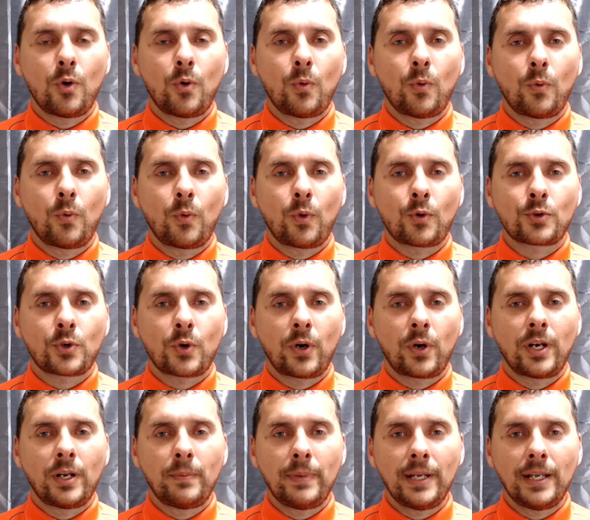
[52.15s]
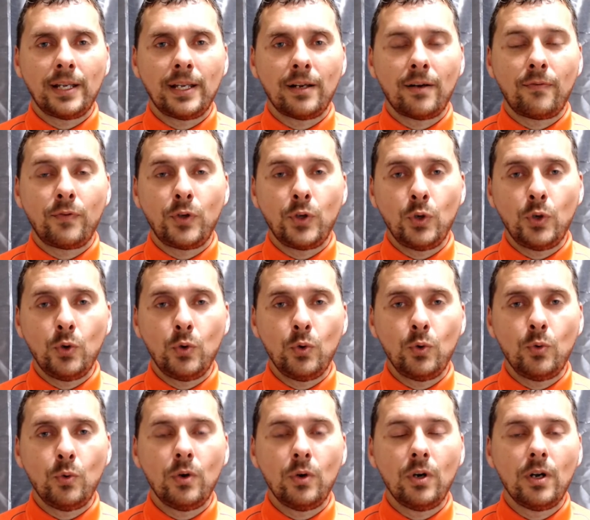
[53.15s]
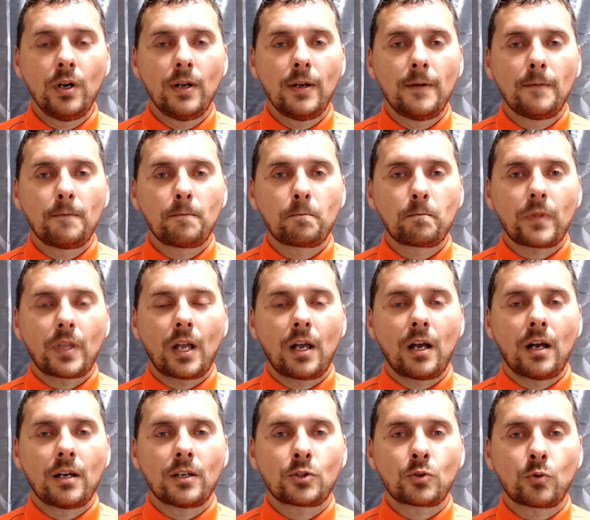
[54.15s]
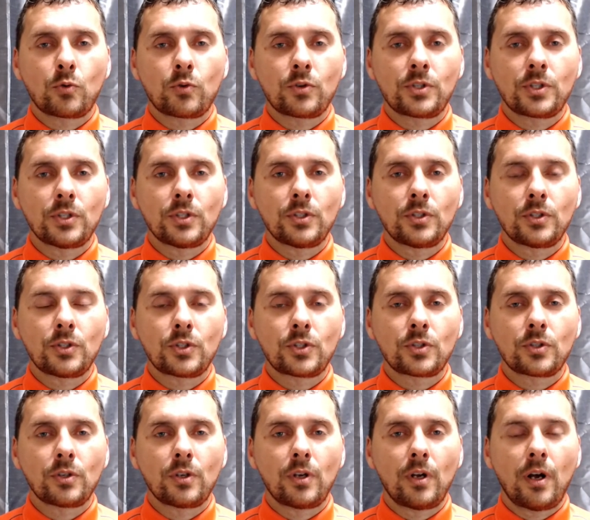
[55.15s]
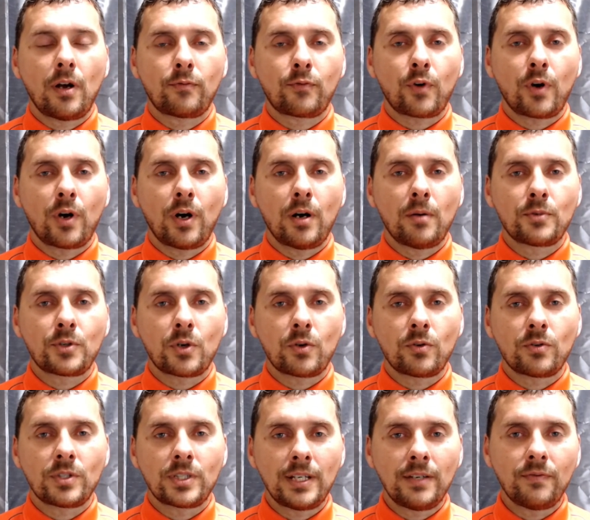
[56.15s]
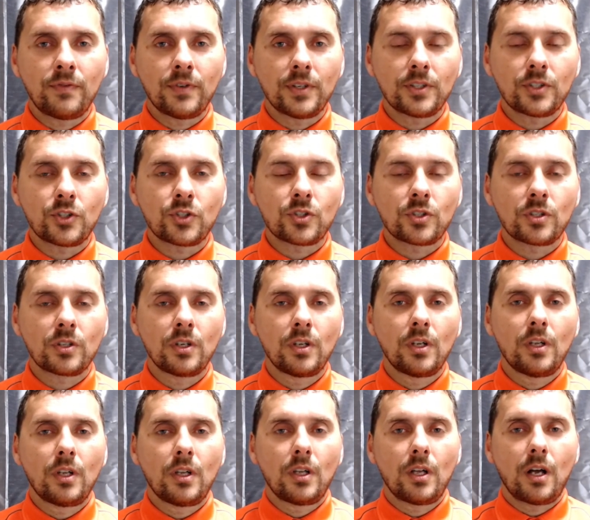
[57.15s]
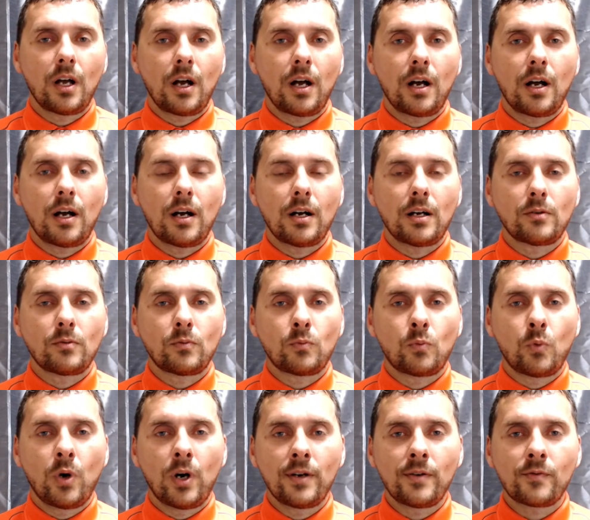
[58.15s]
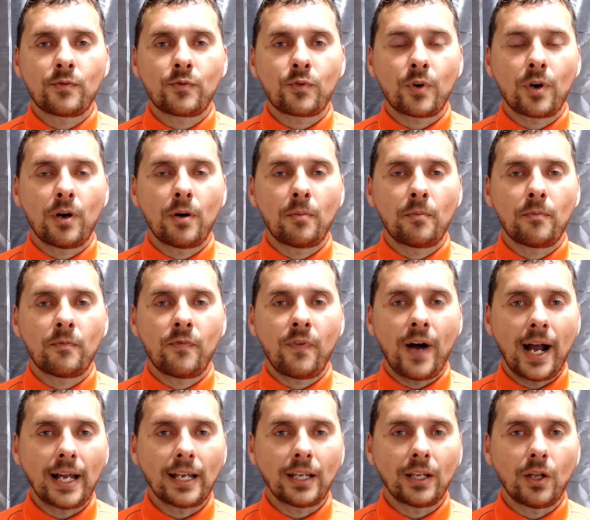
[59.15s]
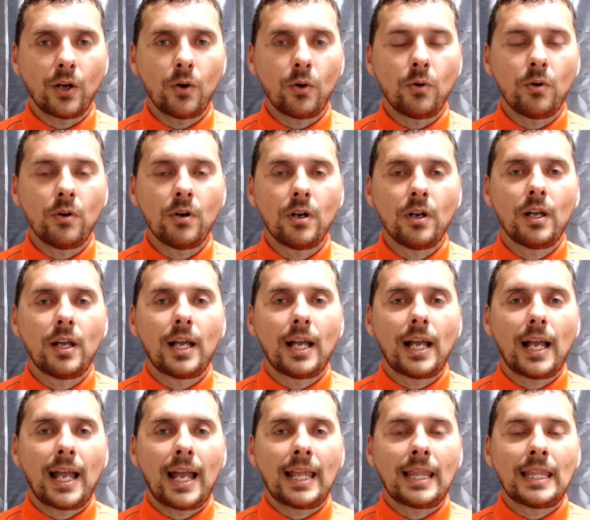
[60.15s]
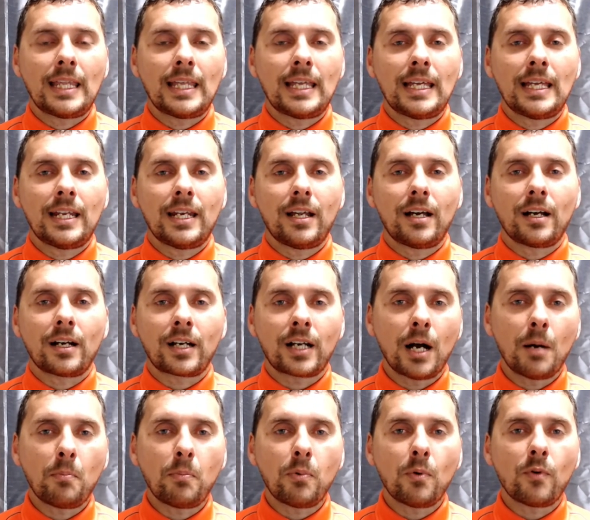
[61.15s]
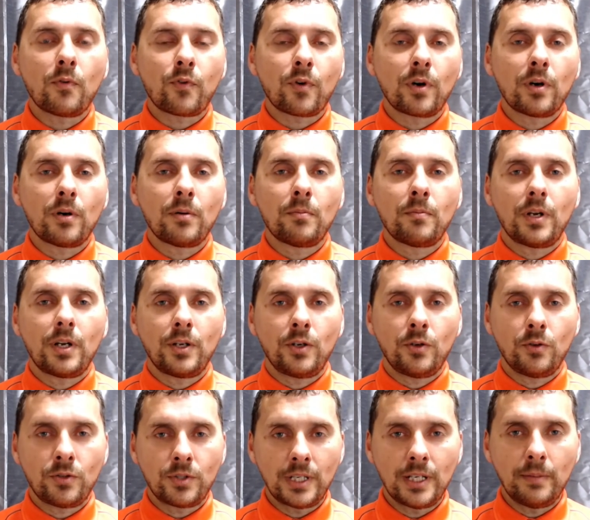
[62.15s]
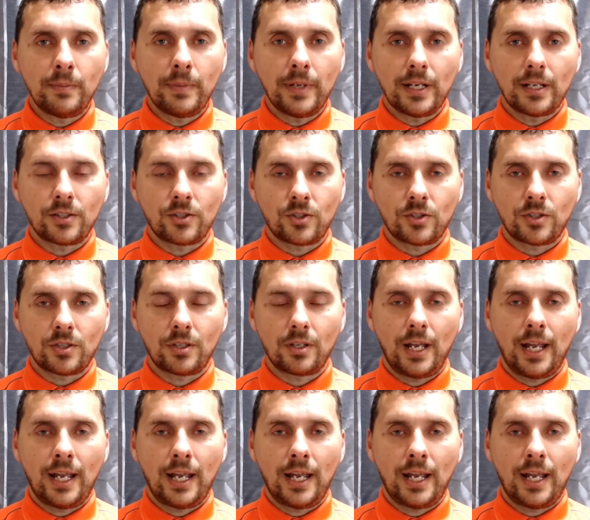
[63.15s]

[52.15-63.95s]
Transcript: there's going to be a few sources from Josephus, one from Philo, and then a couple from Eusebius. And